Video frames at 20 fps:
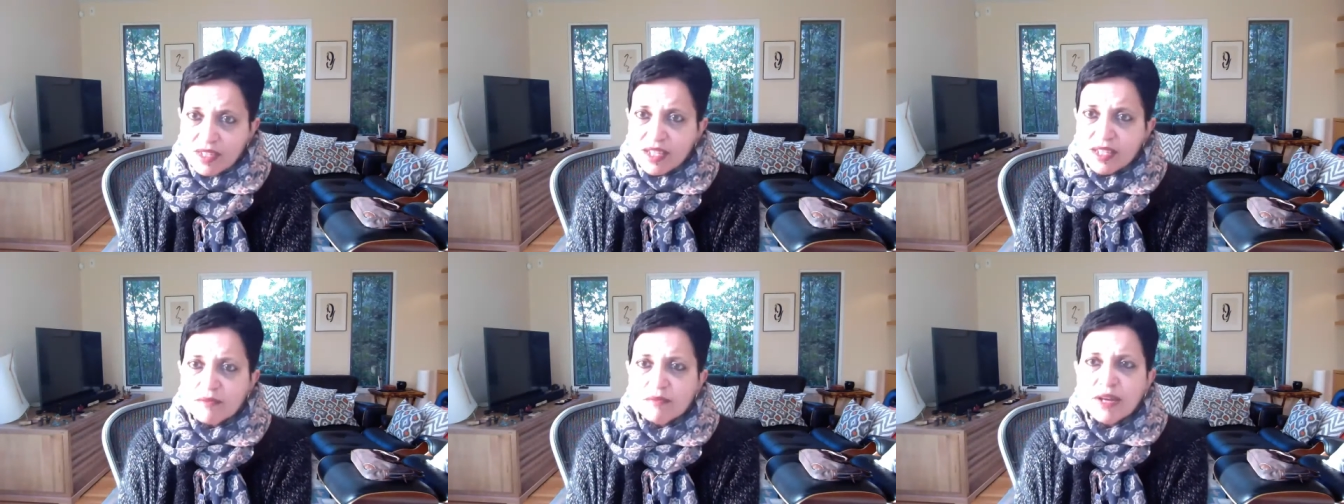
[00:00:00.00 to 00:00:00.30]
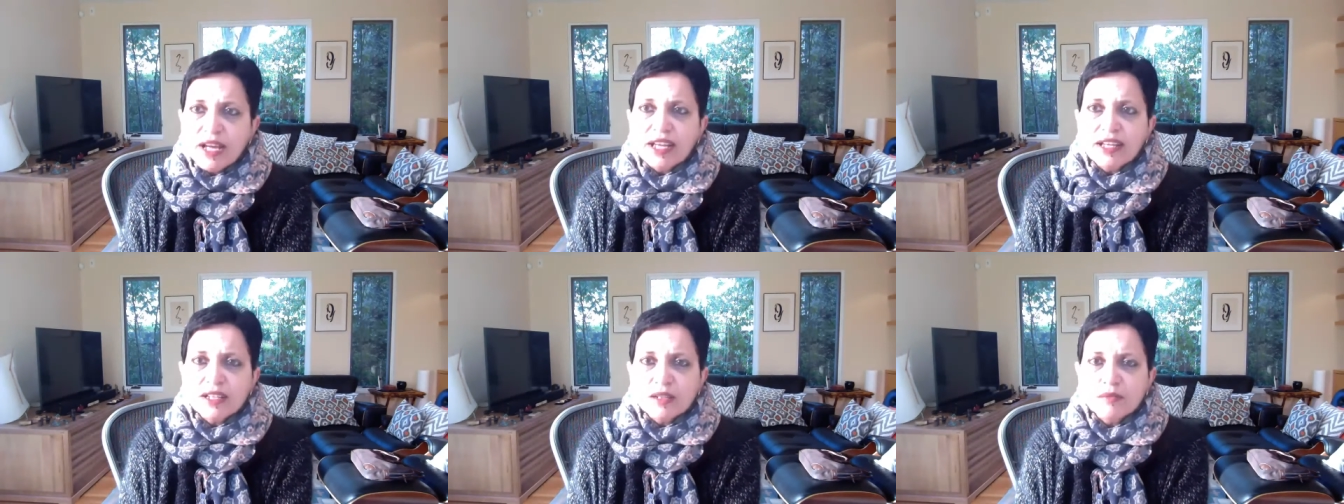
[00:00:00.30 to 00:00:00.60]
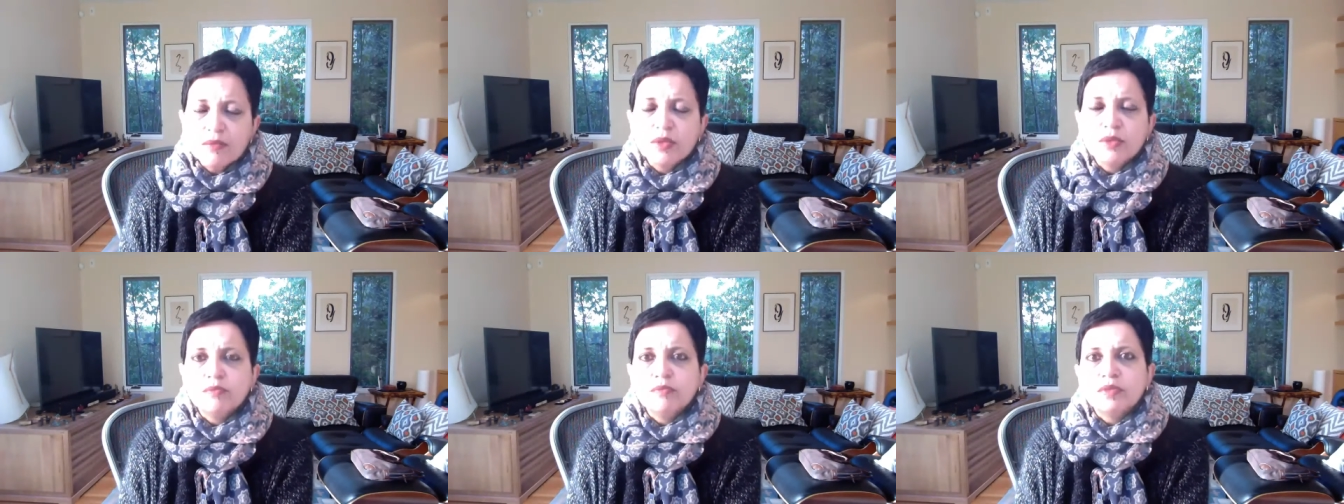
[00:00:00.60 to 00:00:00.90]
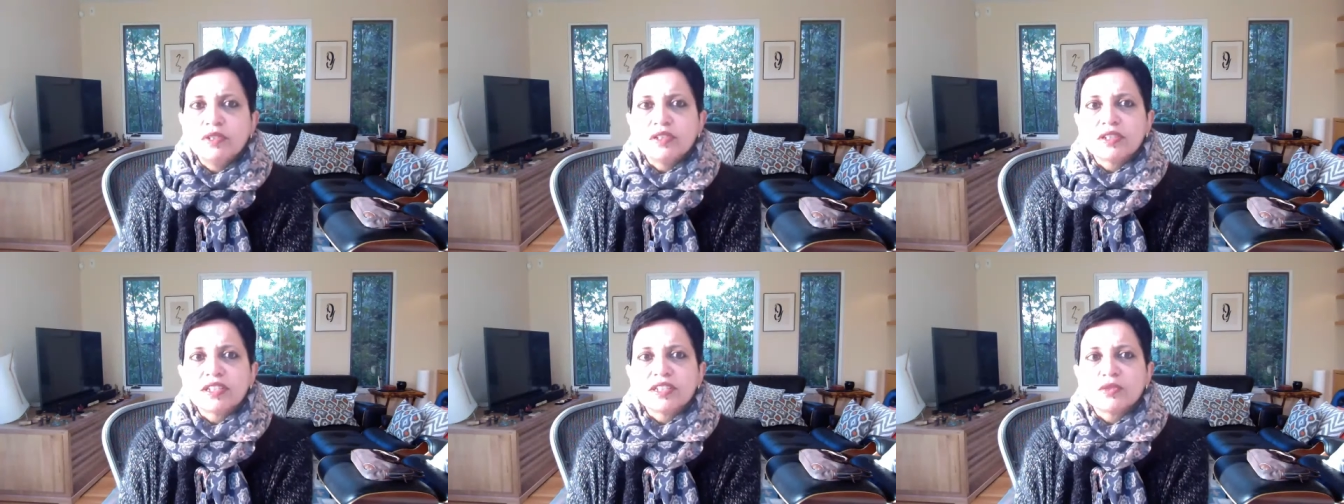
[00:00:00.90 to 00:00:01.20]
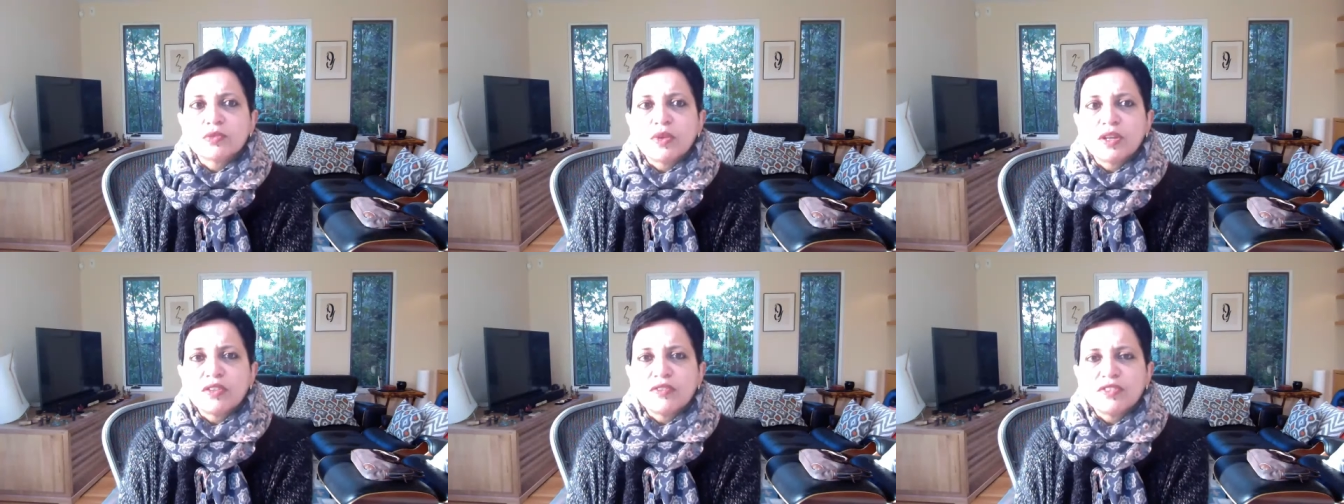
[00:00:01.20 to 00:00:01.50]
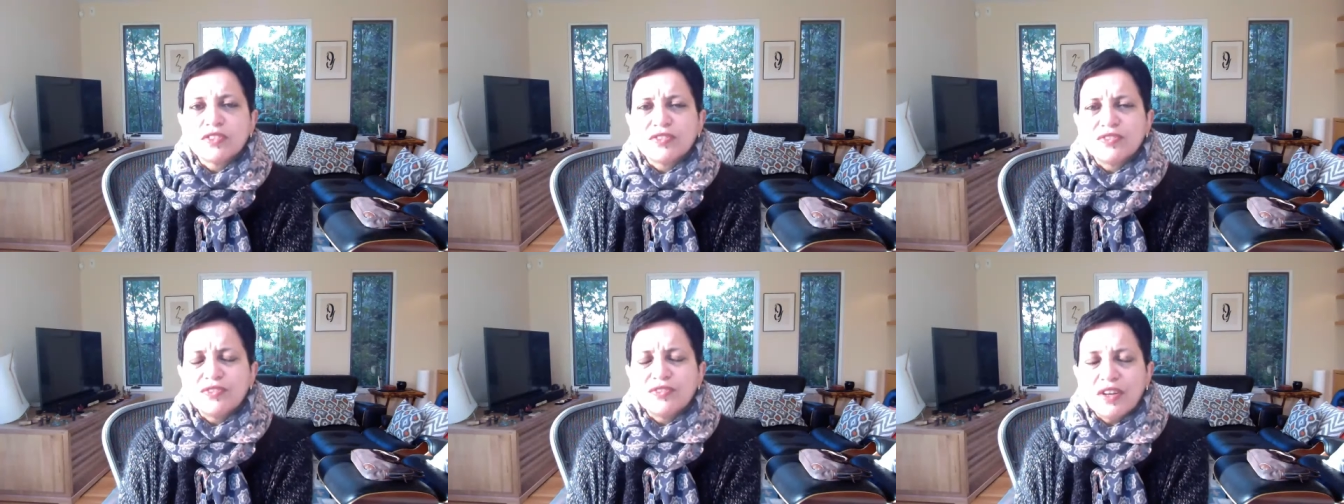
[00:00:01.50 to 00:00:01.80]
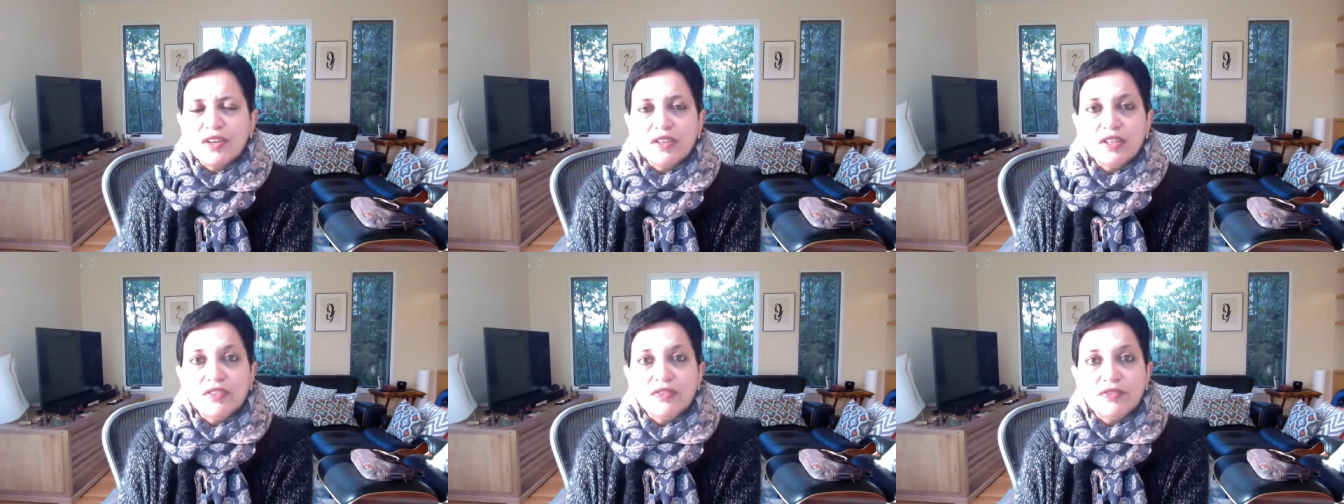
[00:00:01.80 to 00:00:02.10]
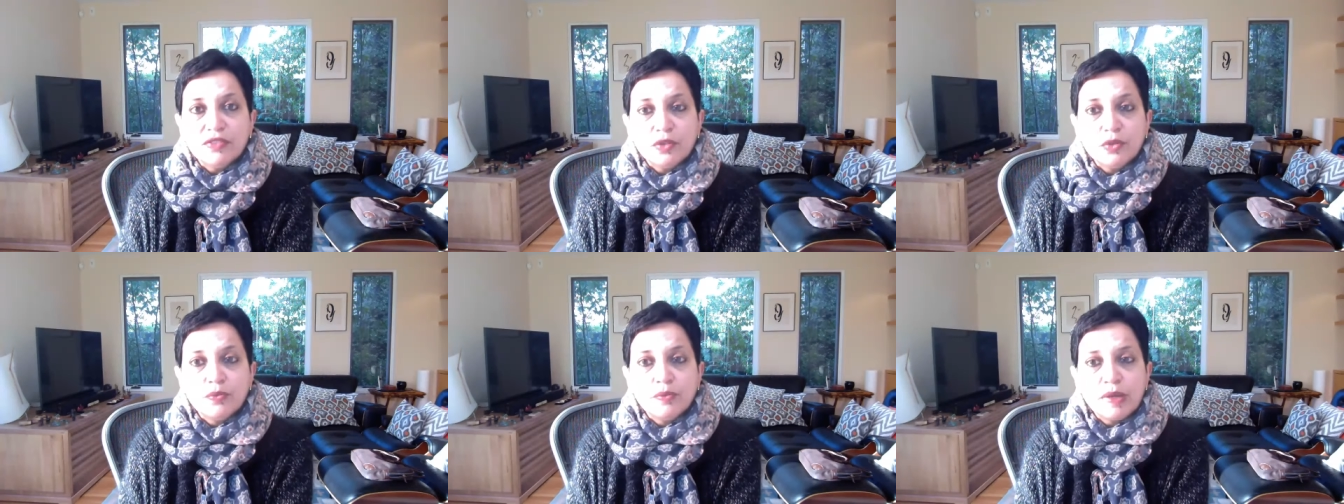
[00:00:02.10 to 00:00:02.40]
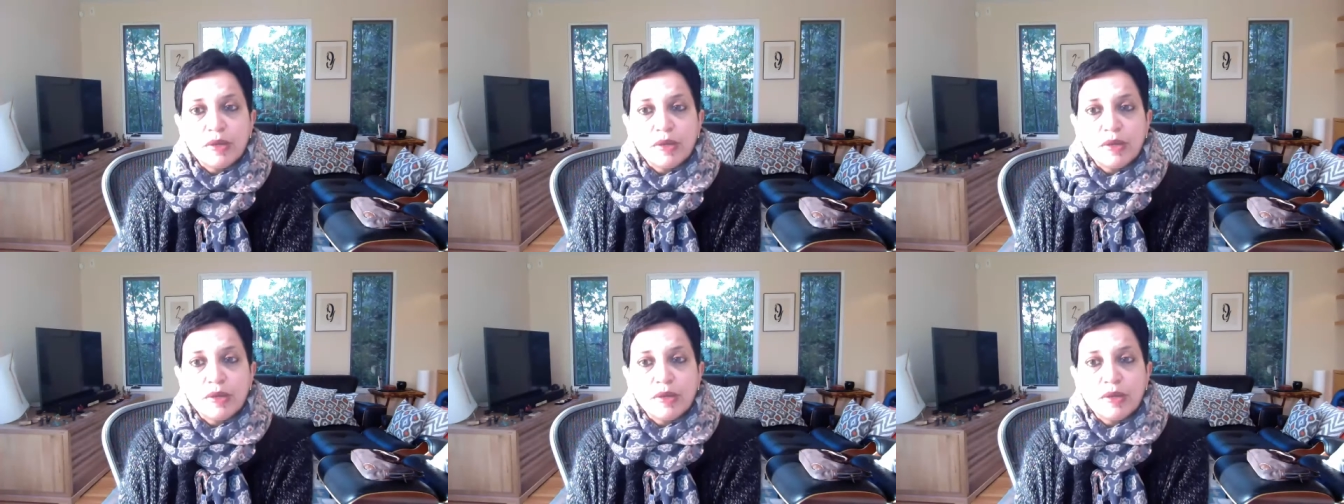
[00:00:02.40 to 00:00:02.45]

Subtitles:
And Michael Bloomberg is one of the very few